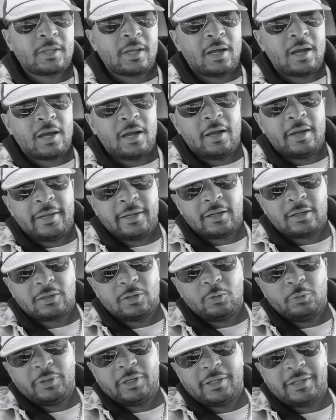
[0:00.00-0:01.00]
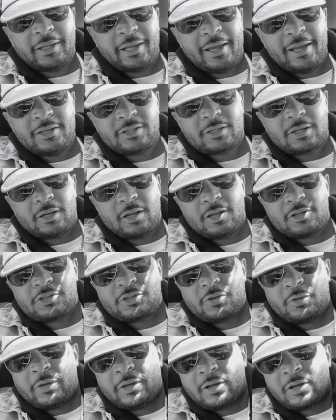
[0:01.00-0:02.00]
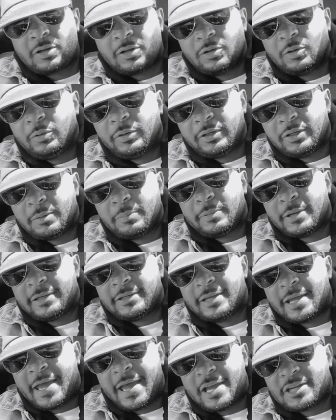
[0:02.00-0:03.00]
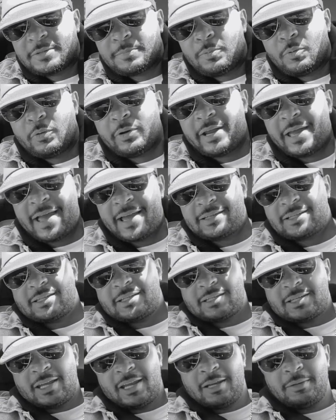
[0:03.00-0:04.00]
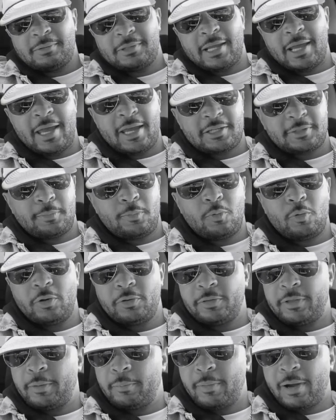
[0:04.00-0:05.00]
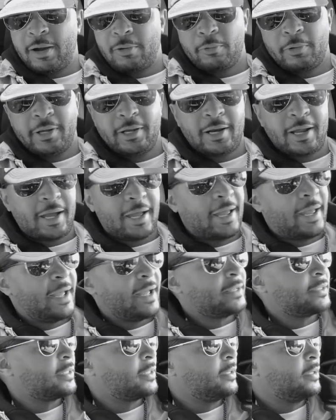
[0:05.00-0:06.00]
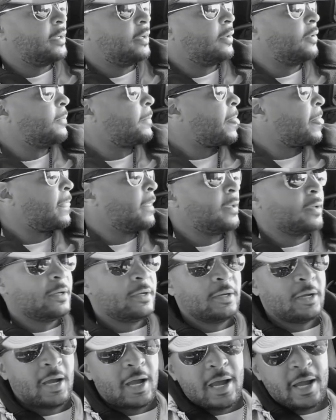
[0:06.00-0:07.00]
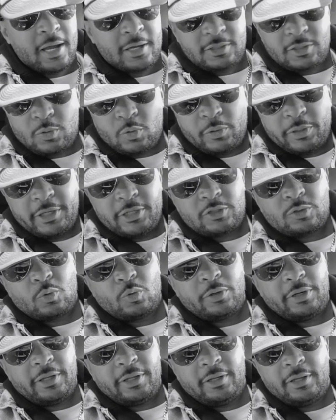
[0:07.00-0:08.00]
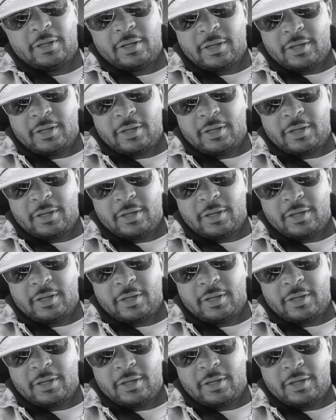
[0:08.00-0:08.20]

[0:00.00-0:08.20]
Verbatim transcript: uh, including the gauge cluster, including the dashboard. It has the same dashboard that my red eye has in here. Uh, 2020